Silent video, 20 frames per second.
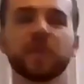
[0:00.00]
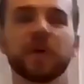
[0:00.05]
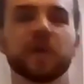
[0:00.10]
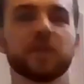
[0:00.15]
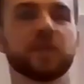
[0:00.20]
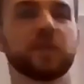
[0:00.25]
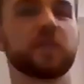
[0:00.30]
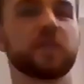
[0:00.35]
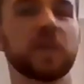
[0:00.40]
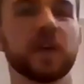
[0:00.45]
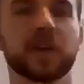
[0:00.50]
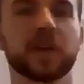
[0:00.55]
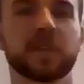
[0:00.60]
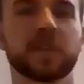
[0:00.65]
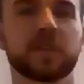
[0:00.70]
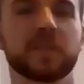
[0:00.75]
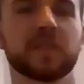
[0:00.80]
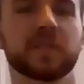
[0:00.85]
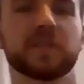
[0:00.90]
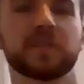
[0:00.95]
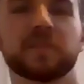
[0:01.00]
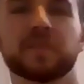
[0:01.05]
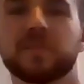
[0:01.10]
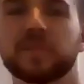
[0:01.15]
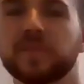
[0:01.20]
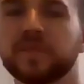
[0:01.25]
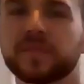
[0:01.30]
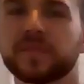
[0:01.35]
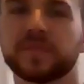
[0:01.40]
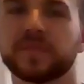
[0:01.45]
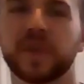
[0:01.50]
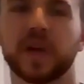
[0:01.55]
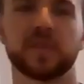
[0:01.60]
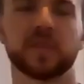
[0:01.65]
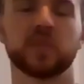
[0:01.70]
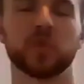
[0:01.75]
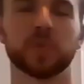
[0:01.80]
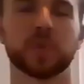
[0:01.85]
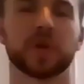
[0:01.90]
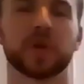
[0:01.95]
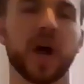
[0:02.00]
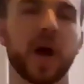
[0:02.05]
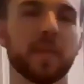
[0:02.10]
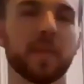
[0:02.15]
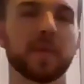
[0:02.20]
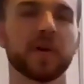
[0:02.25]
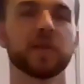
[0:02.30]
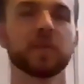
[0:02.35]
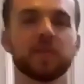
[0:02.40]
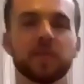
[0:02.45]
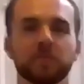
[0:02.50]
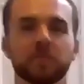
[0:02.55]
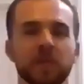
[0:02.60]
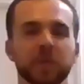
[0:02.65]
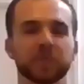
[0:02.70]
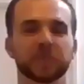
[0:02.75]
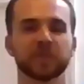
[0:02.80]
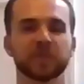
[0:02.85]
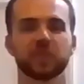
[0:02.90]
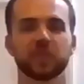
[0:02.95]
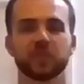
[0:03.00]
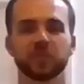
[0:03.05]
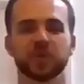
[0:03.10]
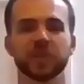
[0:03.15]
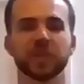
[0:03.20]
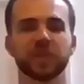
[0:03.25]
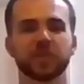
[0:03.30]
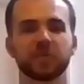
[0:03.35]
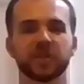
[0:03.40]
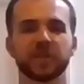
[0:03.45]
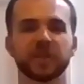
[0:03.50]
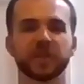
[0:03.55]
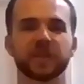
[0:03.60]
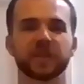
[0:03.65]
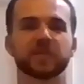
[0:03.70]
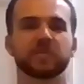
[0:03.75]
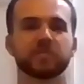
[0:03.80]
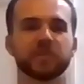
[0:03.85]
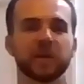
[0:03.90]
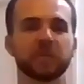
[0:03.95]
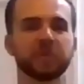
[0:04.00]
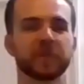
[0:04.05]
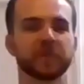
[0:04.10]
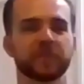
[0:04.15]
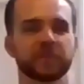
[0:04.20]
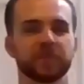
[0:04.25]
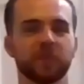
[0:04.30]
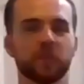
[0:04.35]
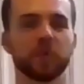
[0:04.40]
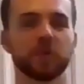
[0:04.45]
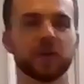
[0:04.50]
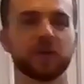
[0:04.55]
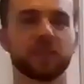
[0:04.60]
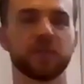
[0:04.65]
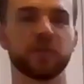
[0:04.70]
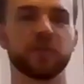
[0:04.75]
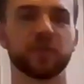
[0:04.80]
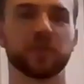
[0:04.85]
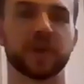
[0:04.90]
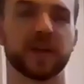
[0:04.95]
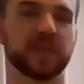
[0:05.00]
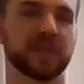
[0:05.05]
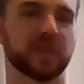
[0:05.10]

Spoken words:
6, not super common. Maybe it's a 3 and a 3. Maybe it's a 4 and a 2. It